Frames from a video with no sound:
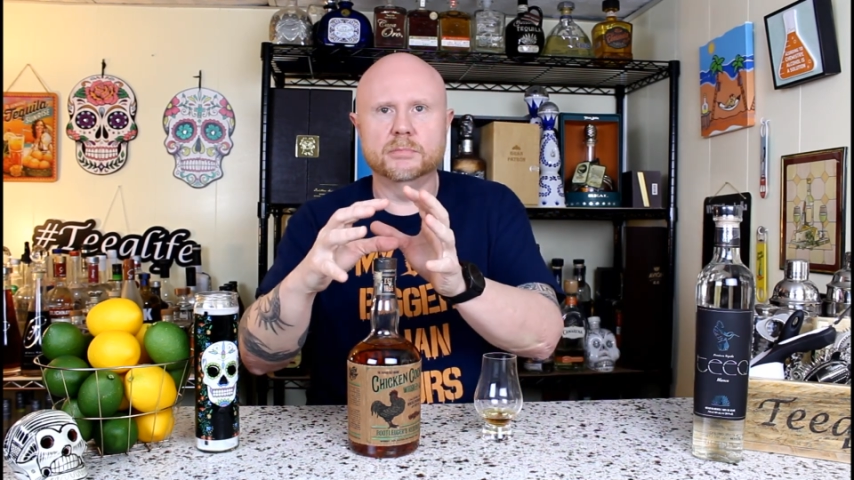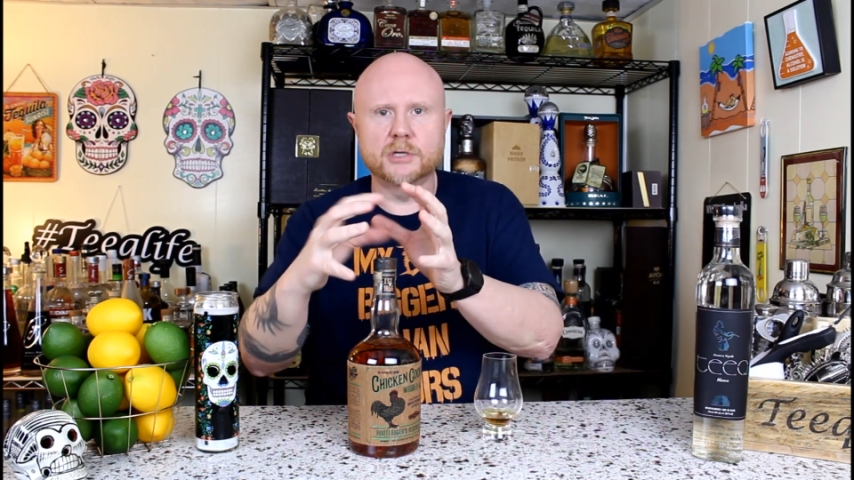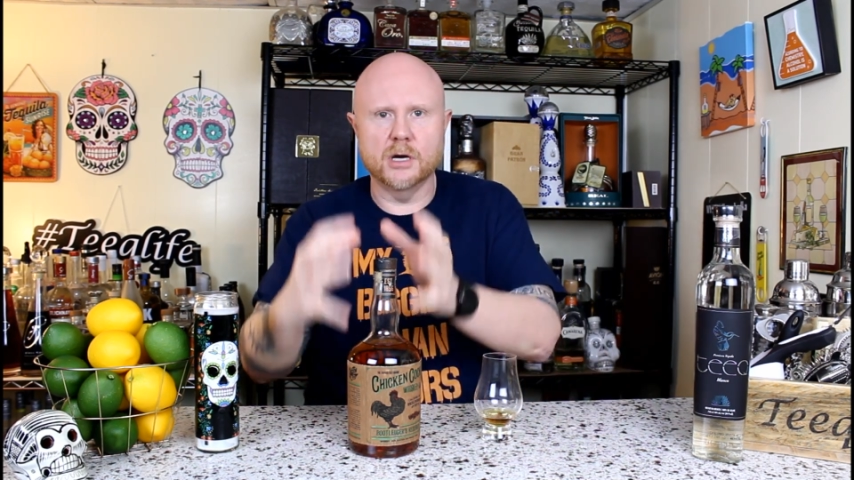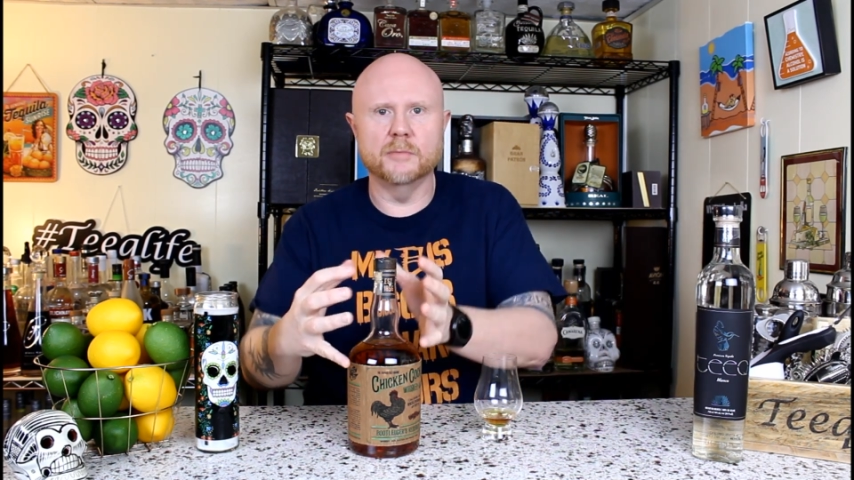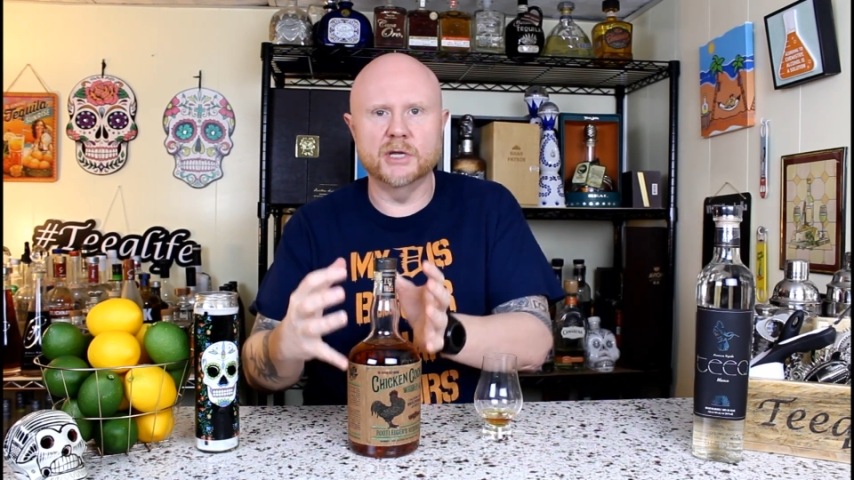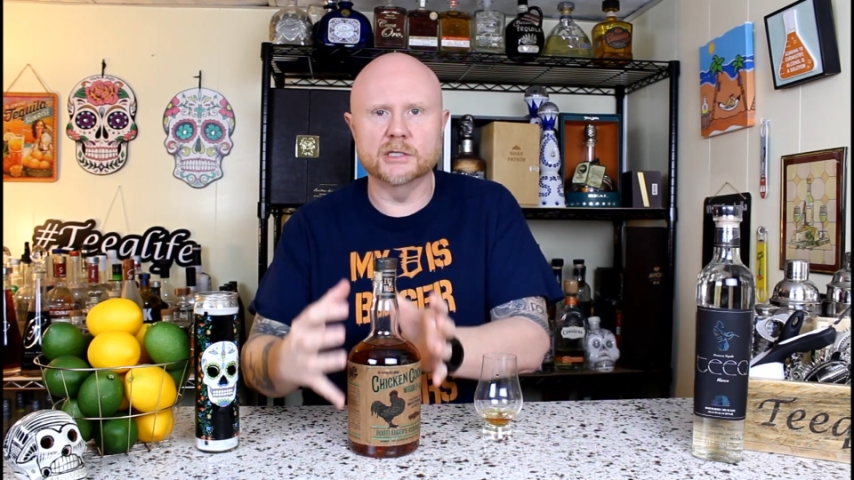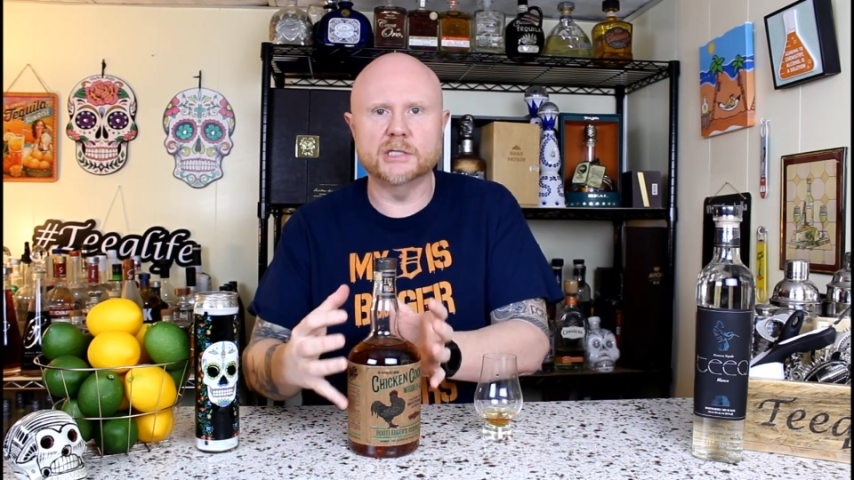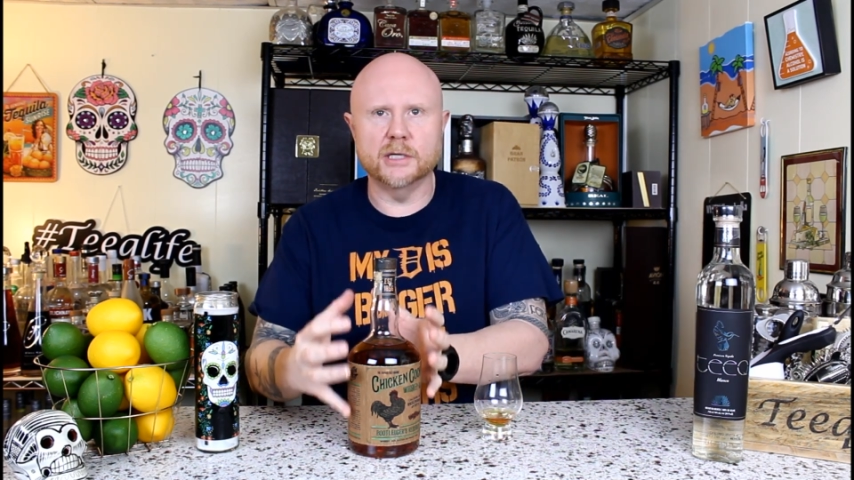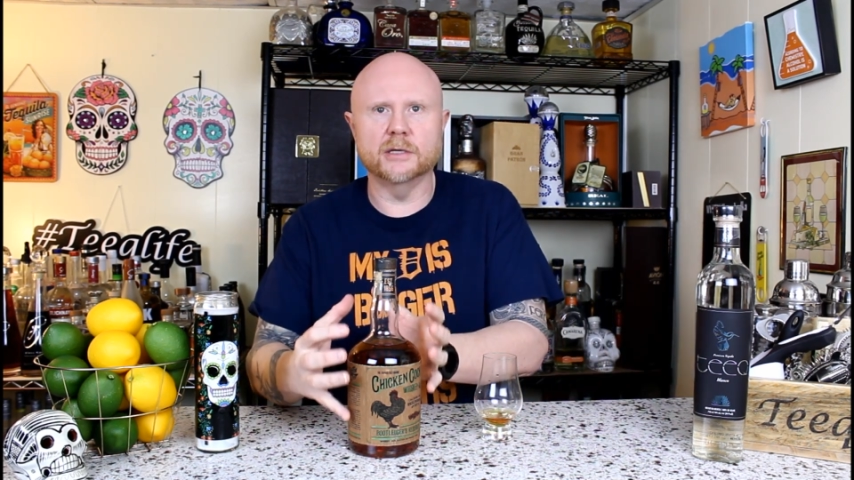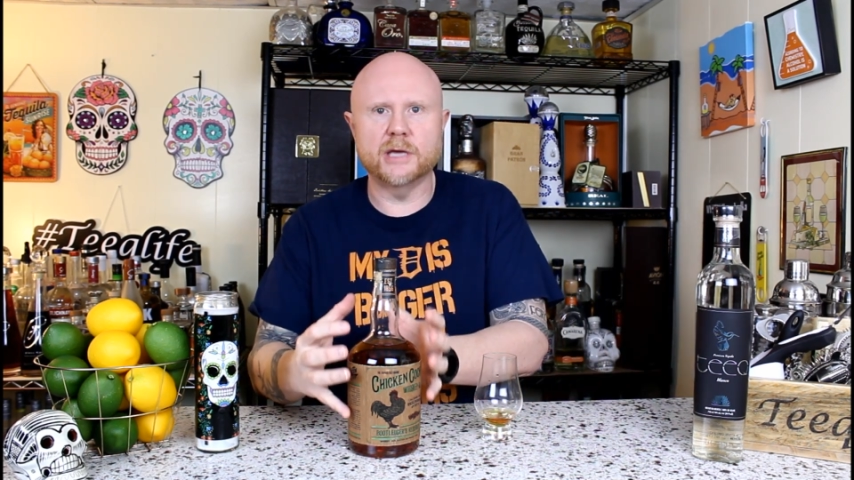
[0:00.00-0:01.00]
come in a
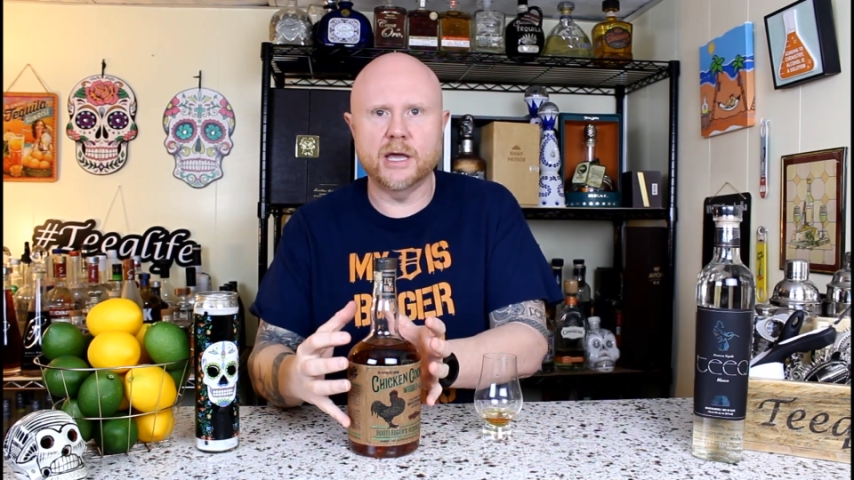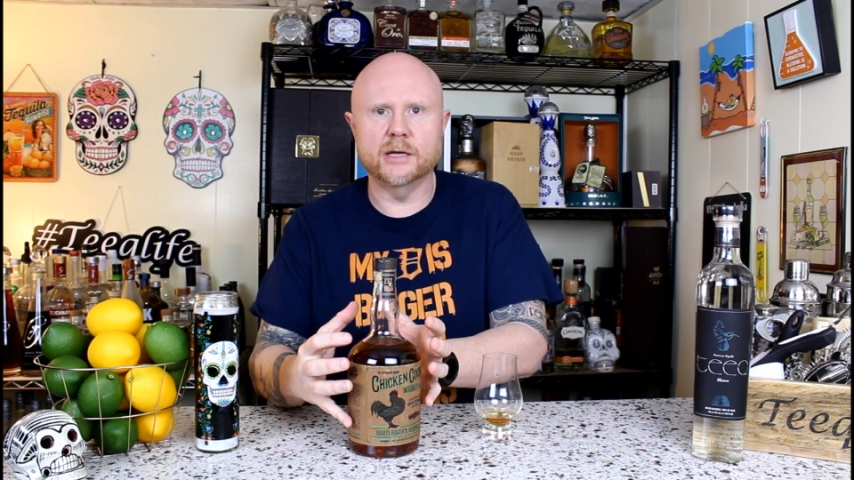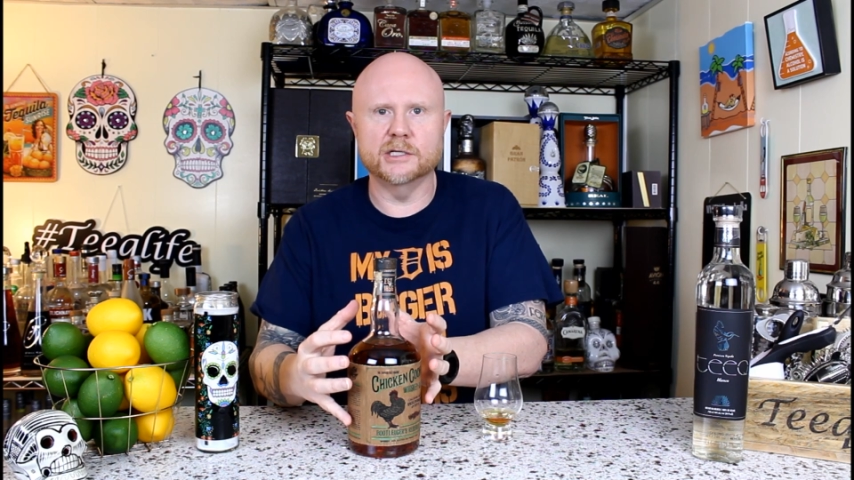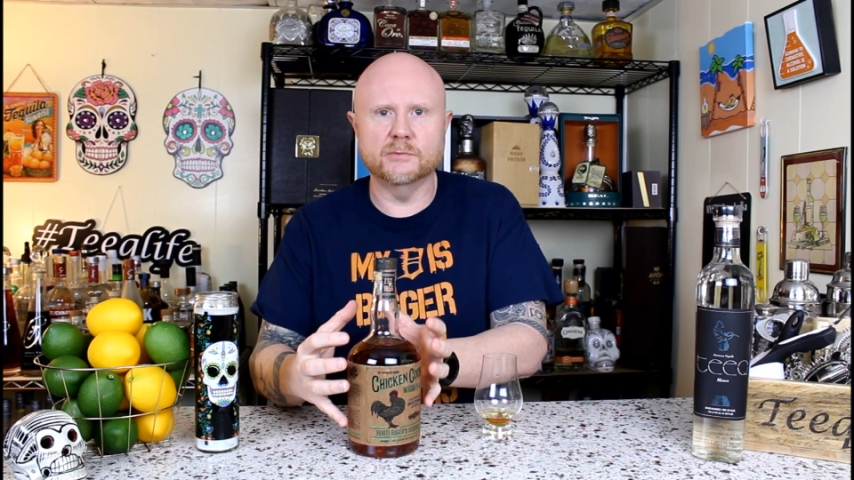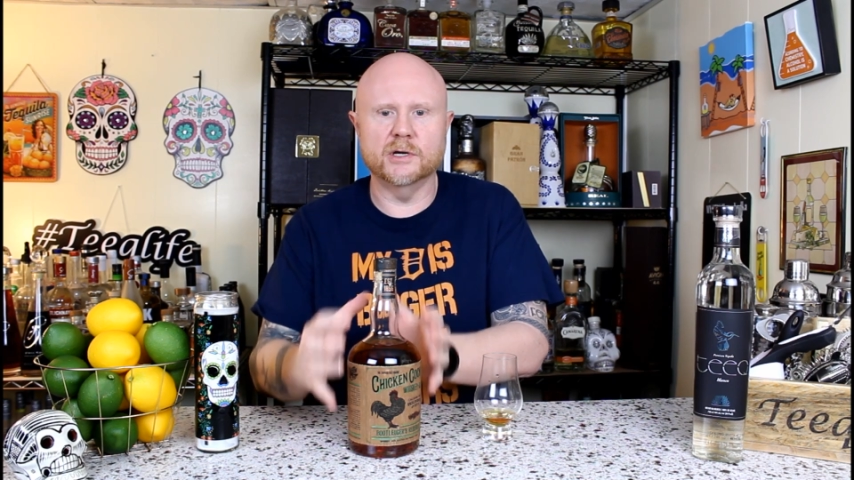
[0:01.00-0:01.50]
tin can as